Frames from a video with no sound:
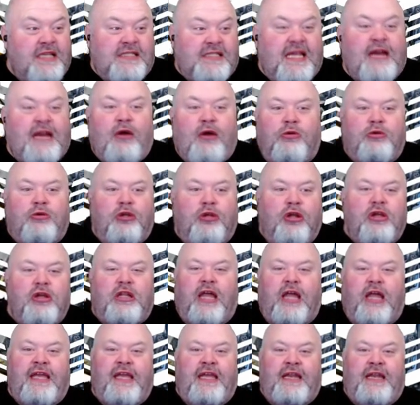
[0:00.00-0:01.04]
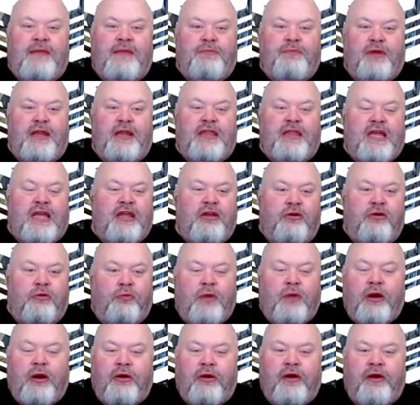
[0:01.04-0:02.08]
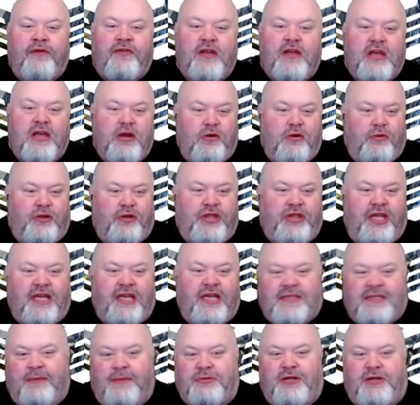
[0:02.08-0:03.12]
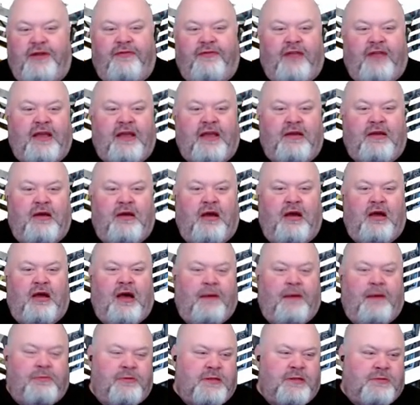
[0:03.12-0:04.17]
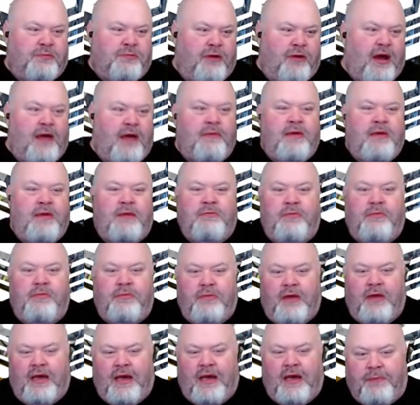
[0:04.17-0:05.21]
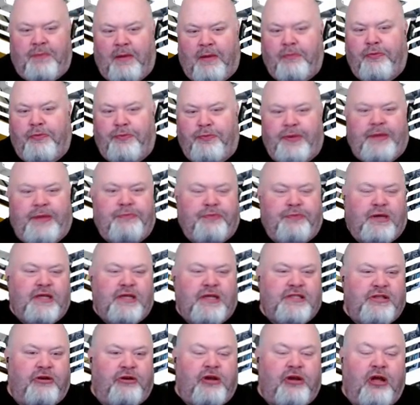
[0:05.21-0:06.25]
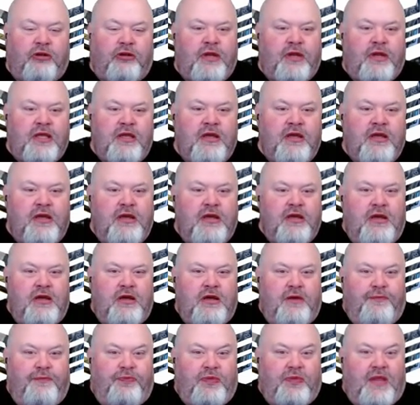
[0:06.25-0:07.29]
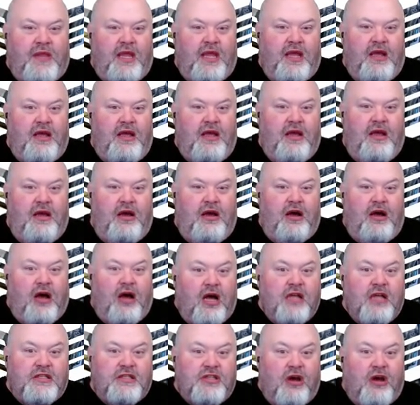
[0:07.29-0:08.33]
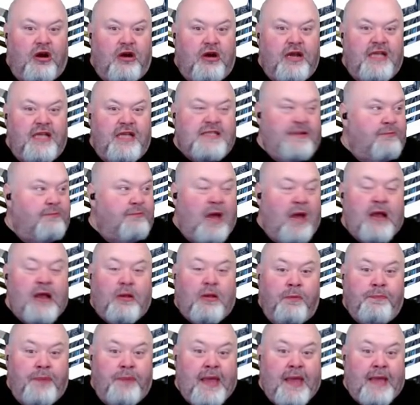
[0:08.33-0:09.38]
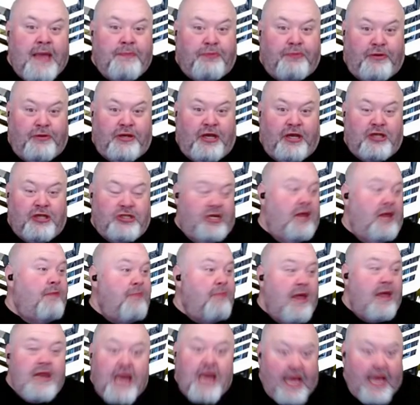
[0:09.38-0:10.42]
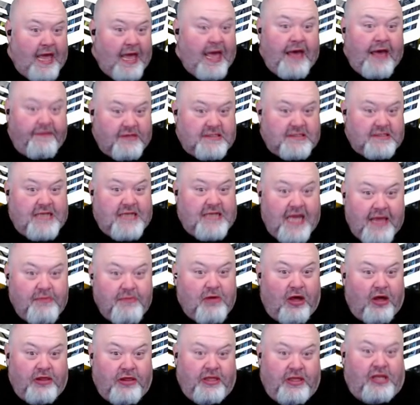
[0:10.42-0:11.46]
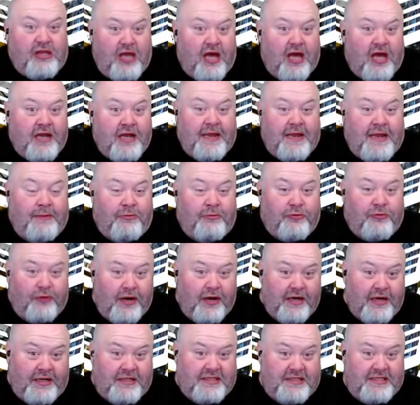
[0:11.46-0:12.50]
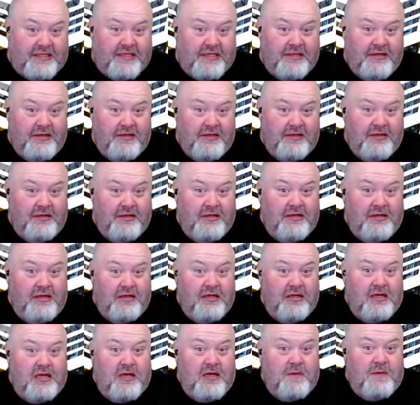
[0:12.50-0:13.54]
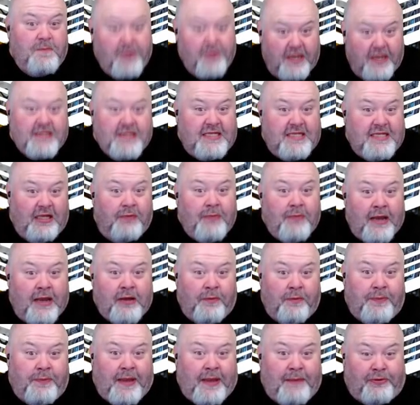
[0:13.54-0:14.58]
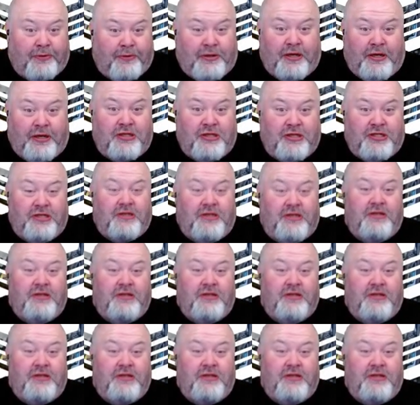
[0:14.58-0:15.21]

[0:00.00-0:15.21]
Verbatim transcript: don't look like anybody that you're aware of, with the exception of like Optimus Prime and uh, Bumblebee because they're coloring odds are it's a Michael Bay production. It may not have his name on the goddamn credits, but it's still a Michael Bay production.